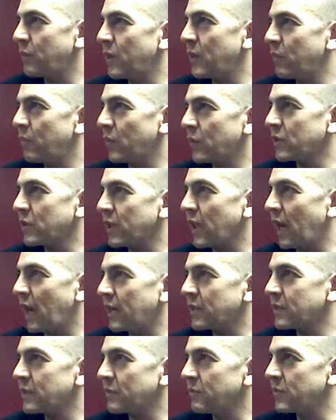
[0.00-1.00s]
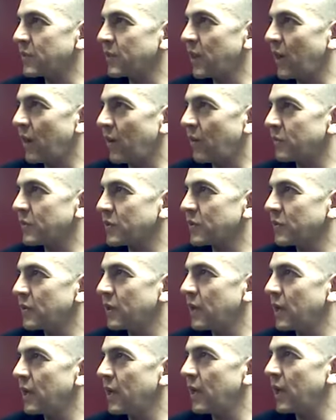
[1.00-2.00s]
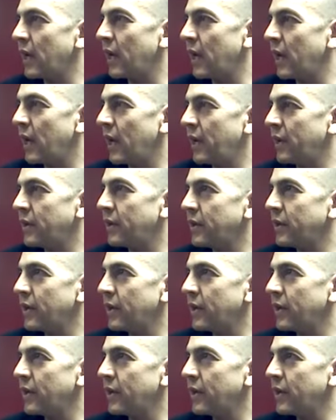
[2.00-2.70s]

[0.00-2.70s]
people should ask themselves. And,